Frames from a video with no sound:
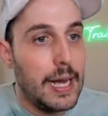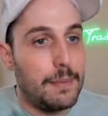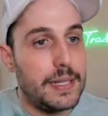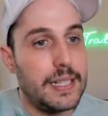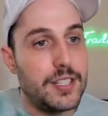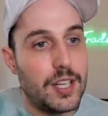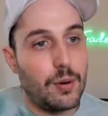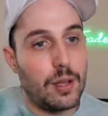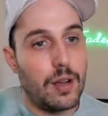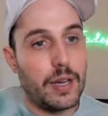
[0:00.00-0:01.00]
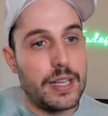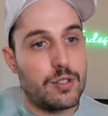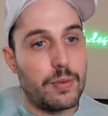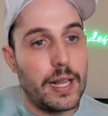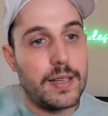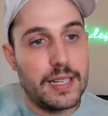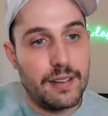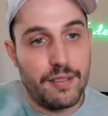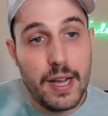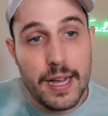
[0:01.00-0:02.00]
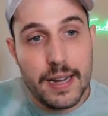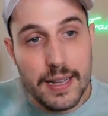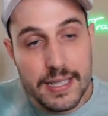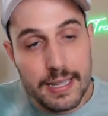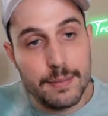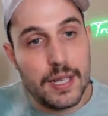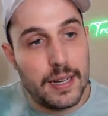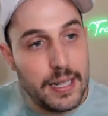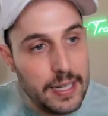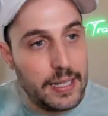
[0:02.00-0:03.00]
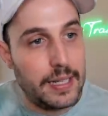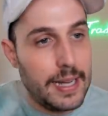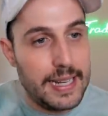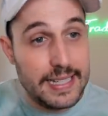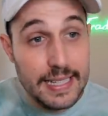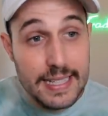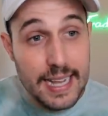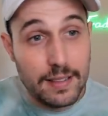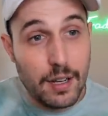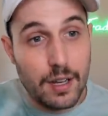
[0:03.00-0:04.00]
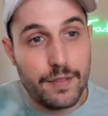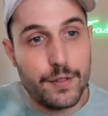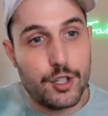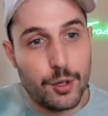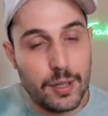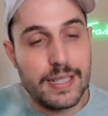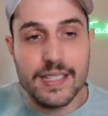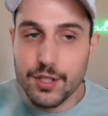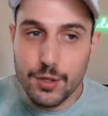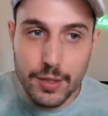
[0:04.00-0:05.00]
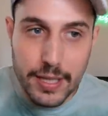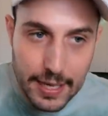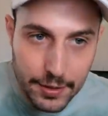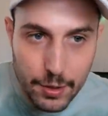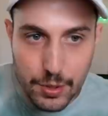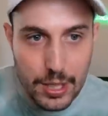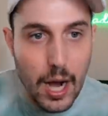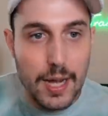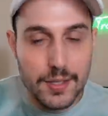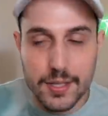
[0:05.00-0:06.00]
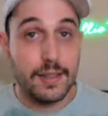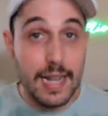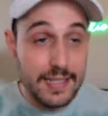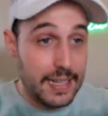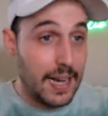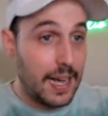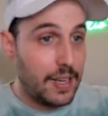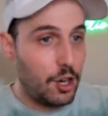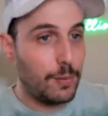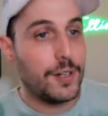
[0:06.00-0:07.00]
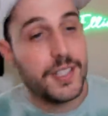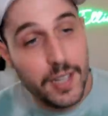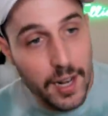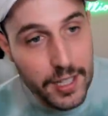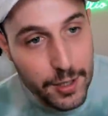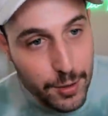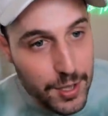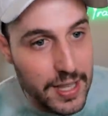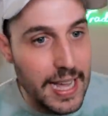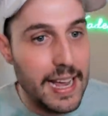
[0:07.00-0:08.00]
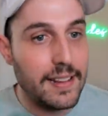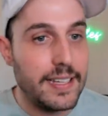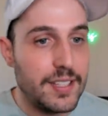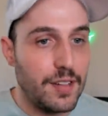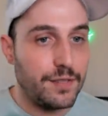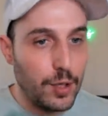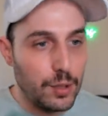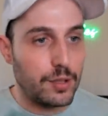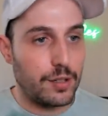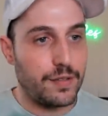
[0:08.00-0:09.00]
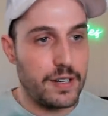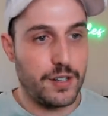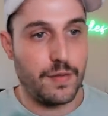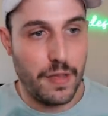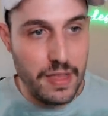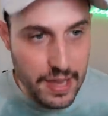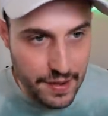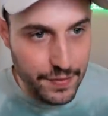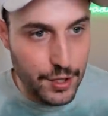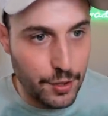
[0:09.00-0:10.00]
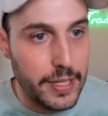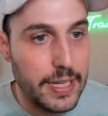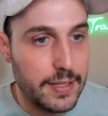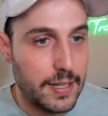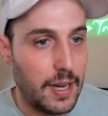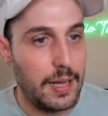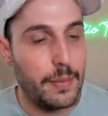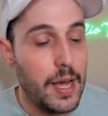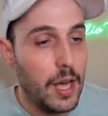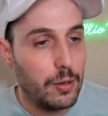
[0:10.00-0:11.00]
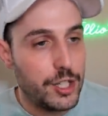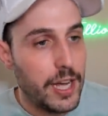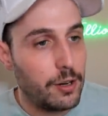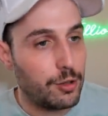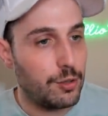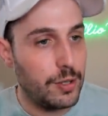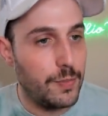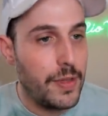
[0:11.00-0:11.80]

but did so along his relative, Nazim Danini. It didn't take long for journalists to connect those dots. Classy guy, Omar Danini used the alias Voler, French for thief, during his time with Shadow Crew.